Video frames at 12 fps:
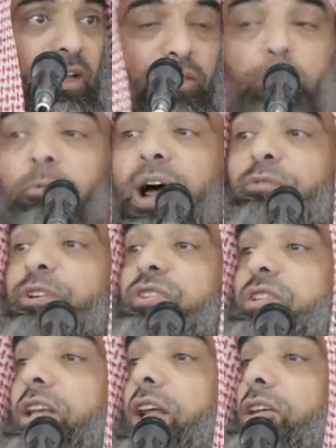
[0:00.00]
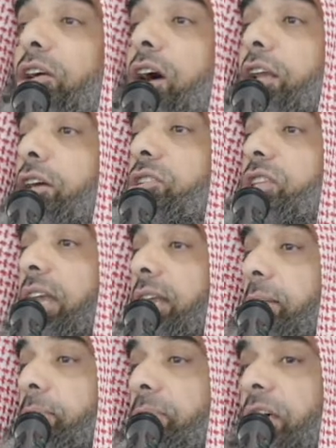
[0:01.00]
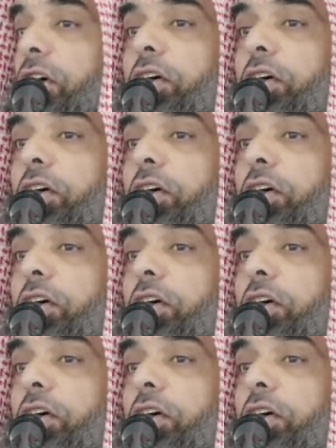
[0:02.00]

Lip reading: the Prophet sallallahu alaihi wasallam